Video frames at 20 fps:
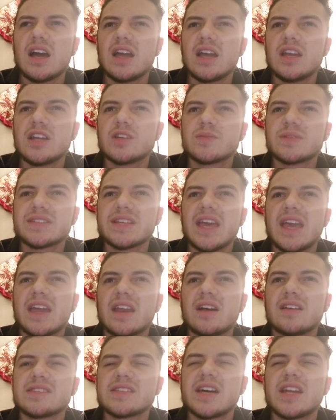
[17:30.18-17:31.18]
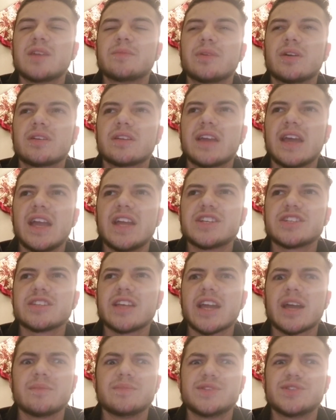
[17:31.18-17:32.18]
you're supposed to hang it outside your bird cage and,
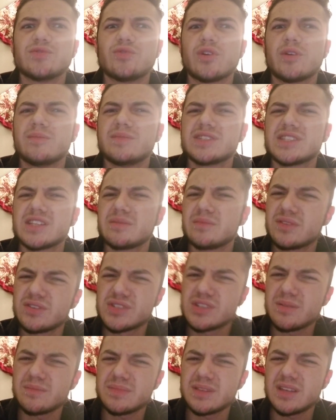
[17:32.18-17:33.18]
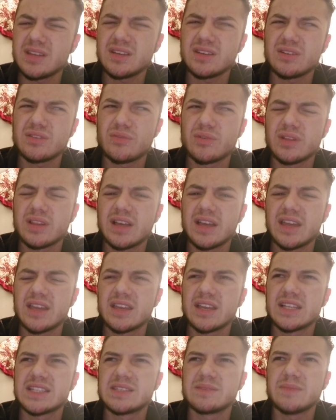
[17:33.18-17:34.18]
like, absorbs them or something. Or,
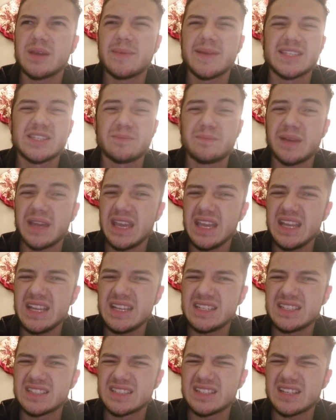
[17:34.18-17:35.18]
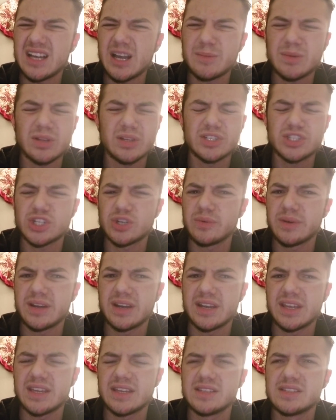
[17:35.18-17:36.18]
like, maybe it's a bait. I'm not really sure what
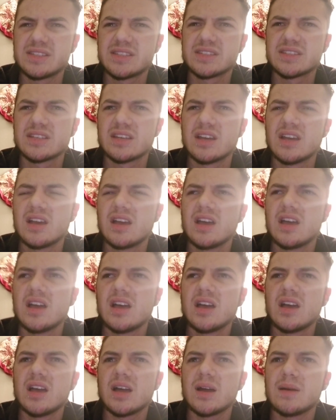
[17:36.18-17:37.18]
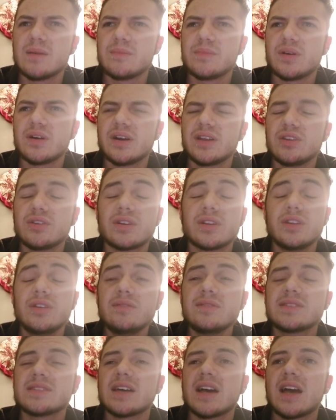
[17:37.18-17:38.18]
it is. But you can
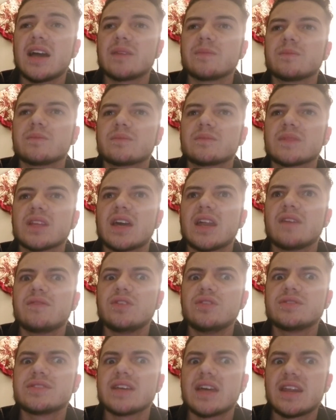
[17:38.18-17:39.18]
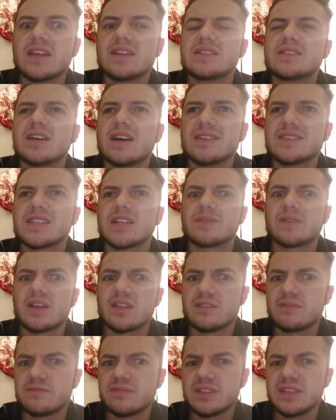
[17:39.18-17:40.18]
use that. And I've used that, and it does get rid of
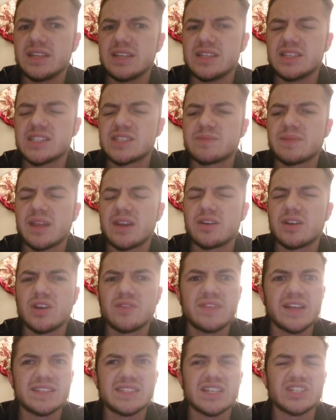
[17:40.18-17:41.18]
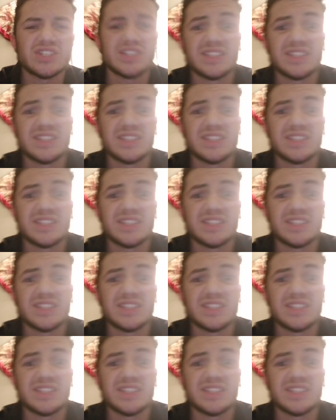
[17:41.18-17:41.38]
the fleas. But I don't know if that's actually